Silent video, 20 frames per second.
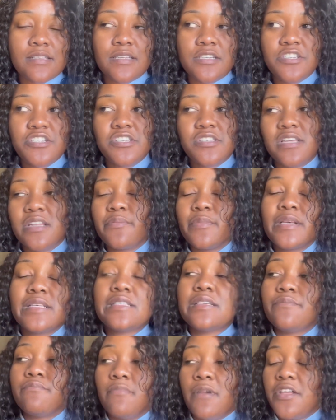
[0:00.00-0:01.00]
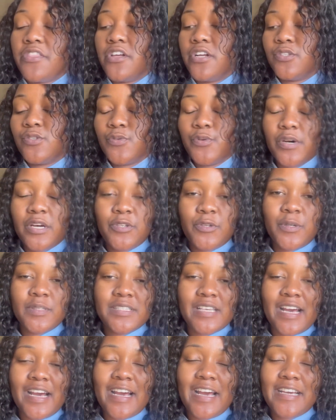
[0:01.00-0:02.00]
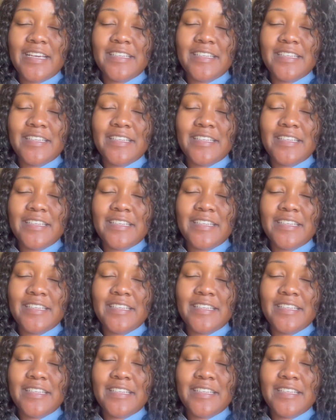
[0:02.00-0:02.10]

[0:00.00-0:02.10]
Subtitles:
And she's an amazing mother to her daughter.